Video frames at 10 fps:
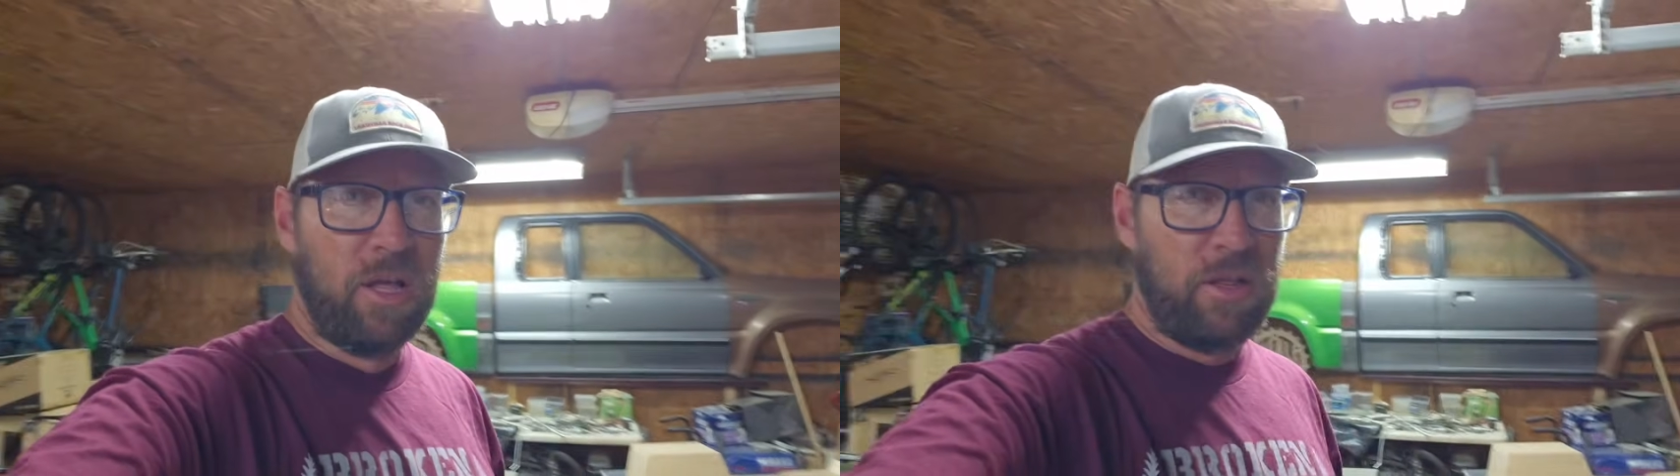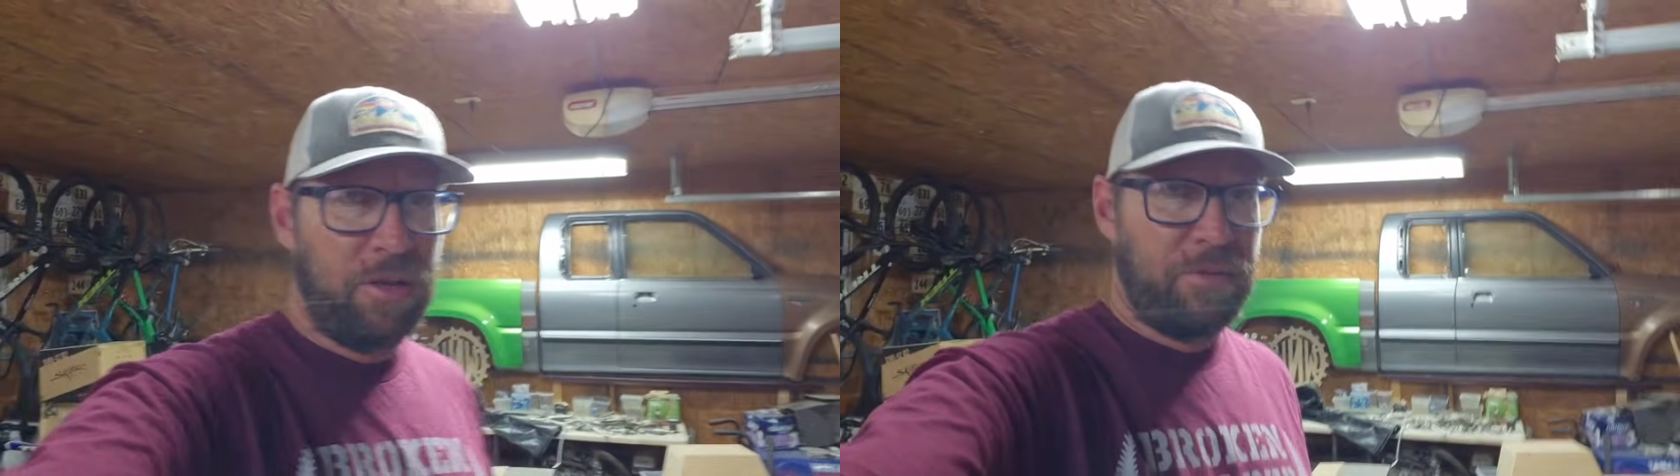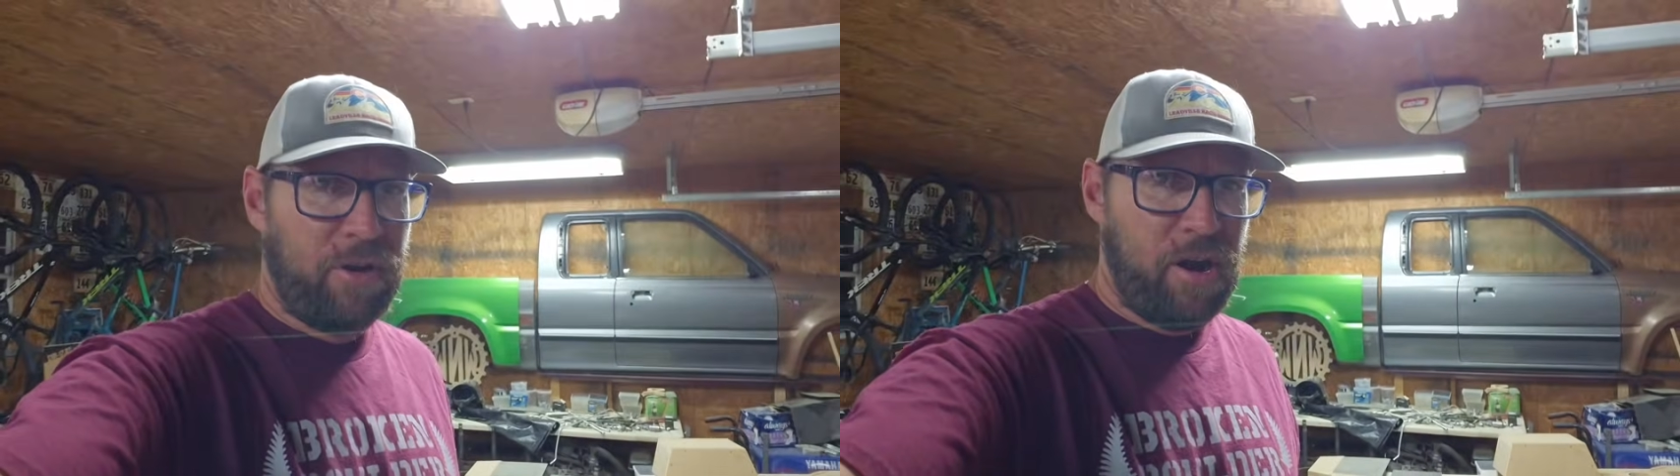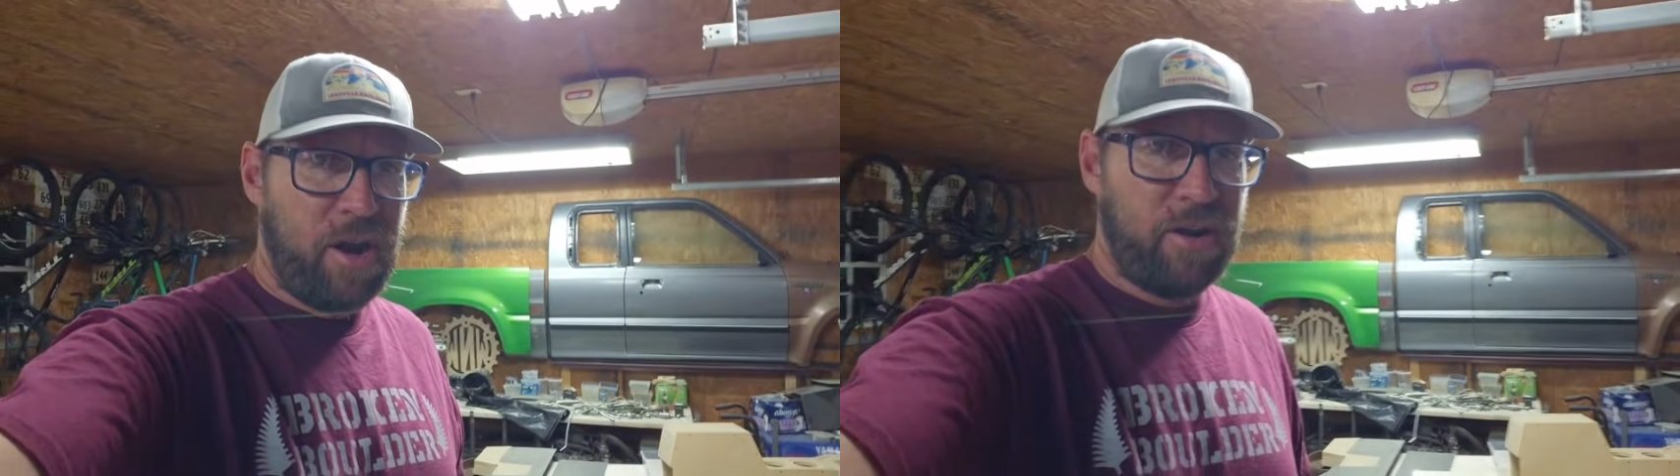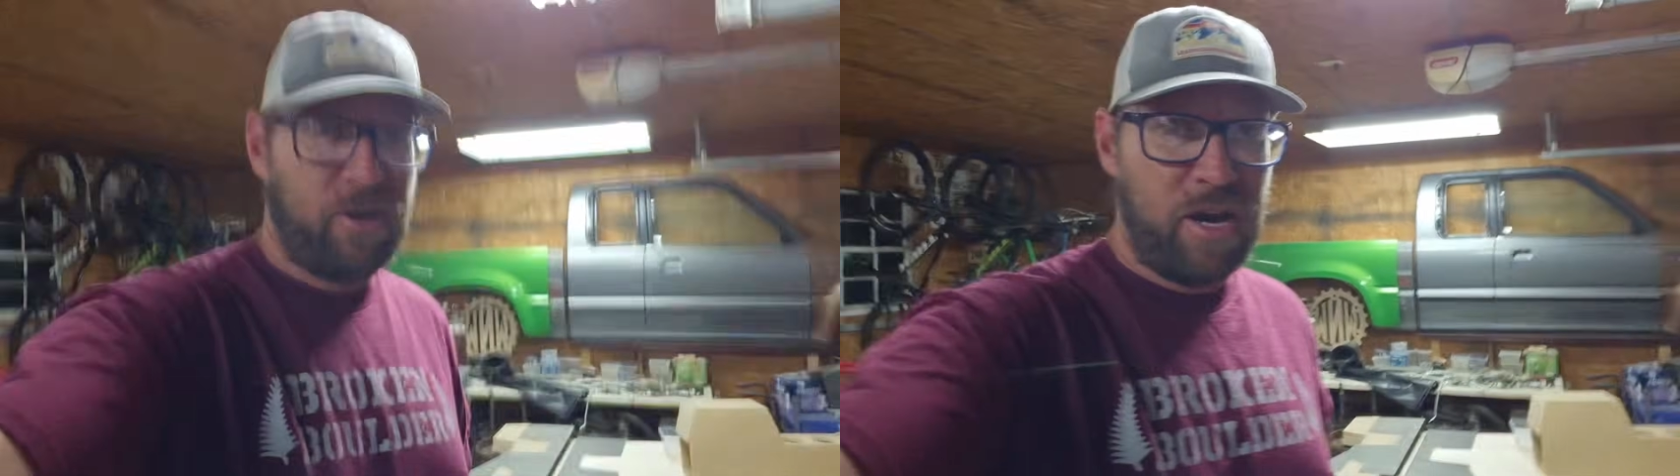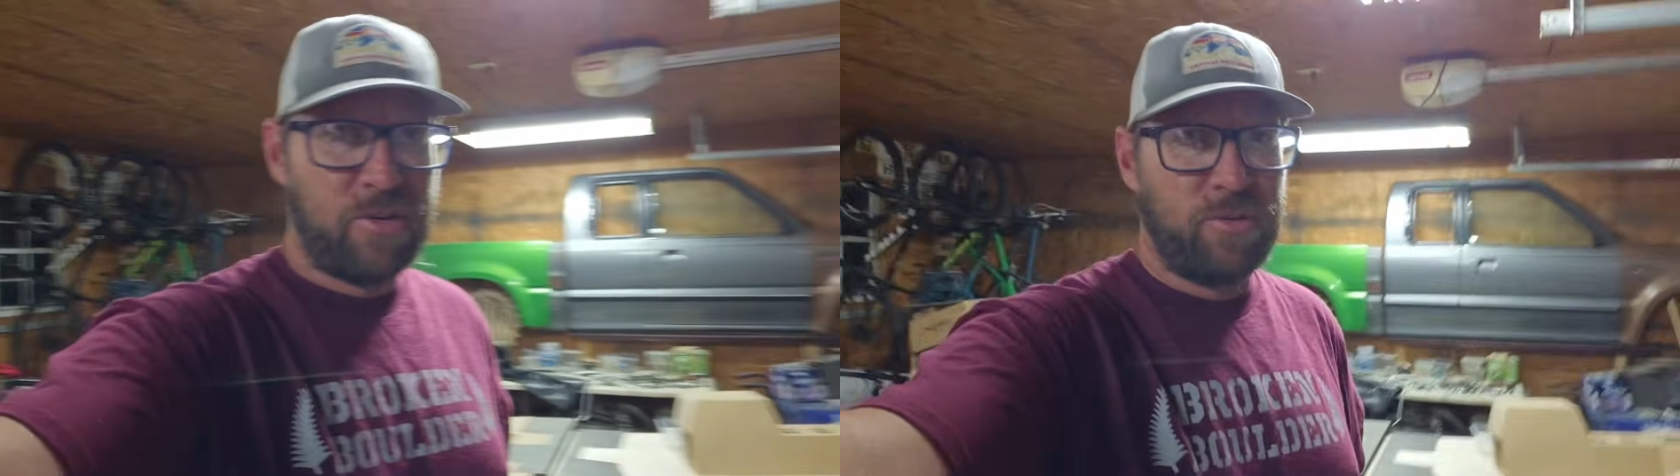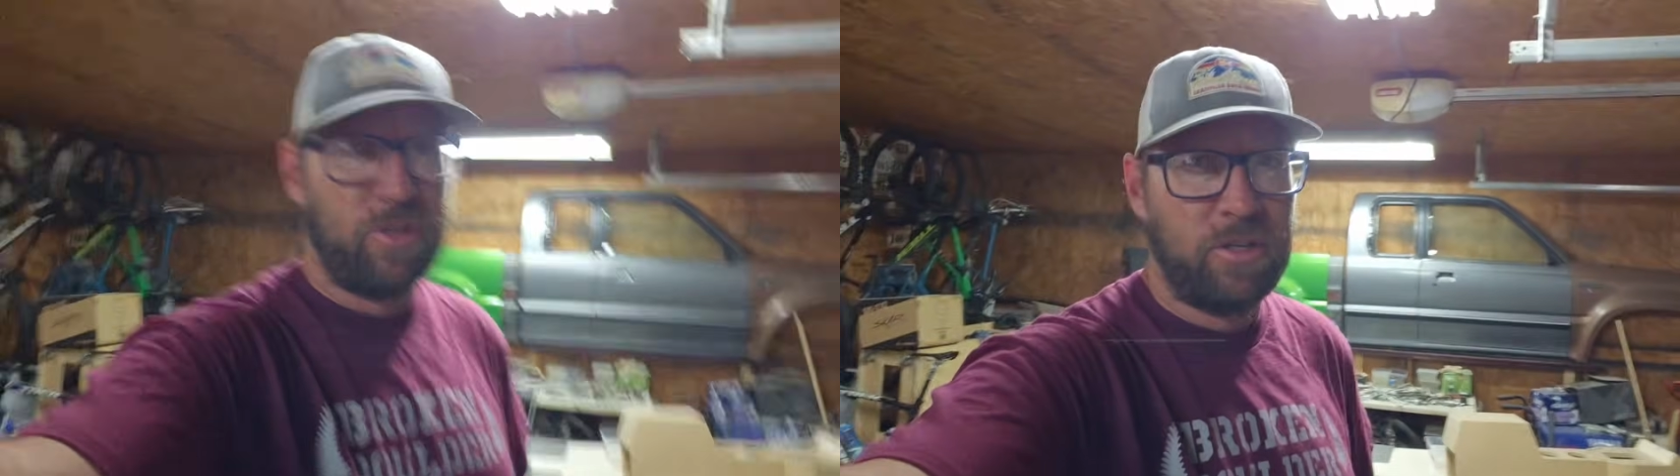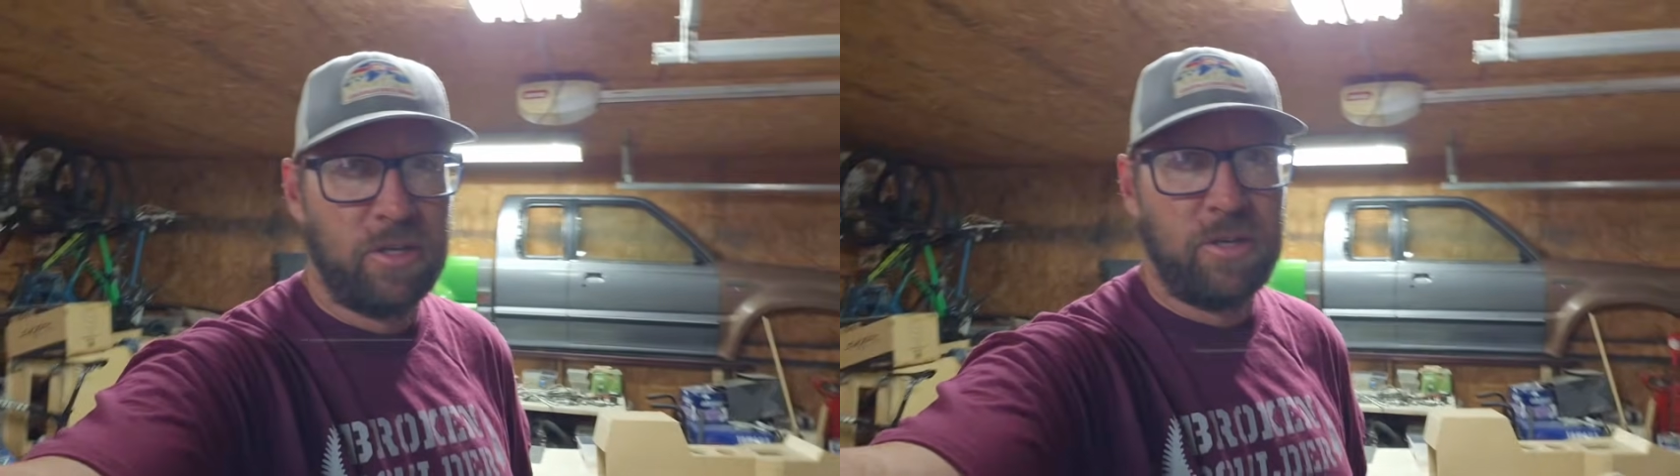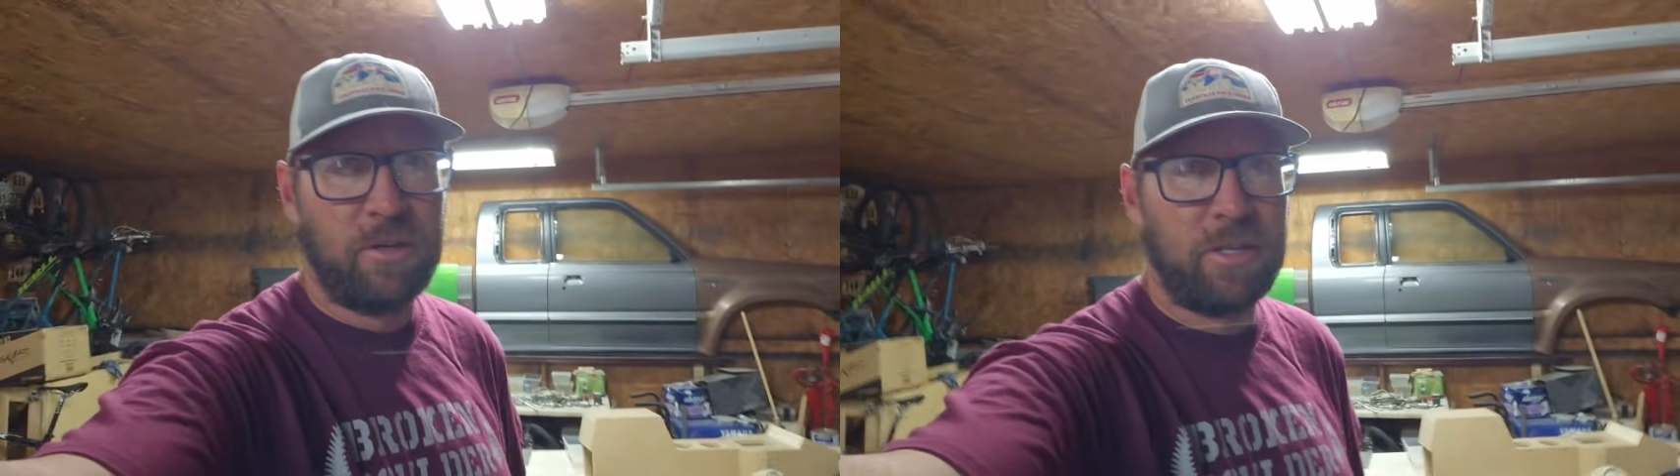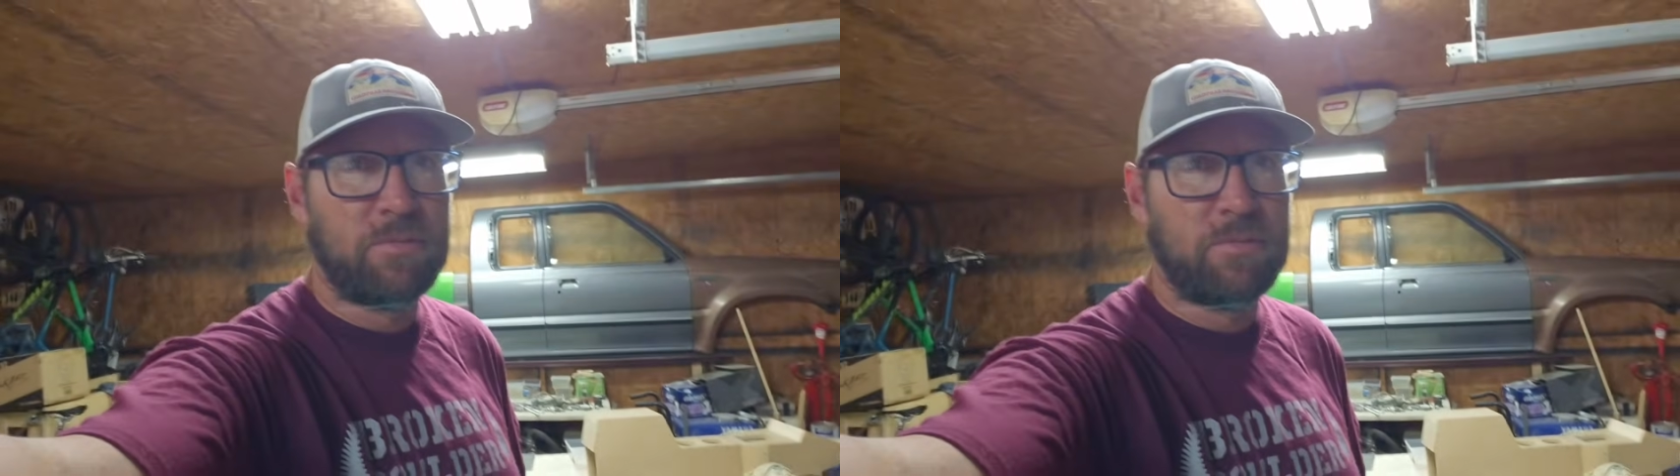clean up the garage real good,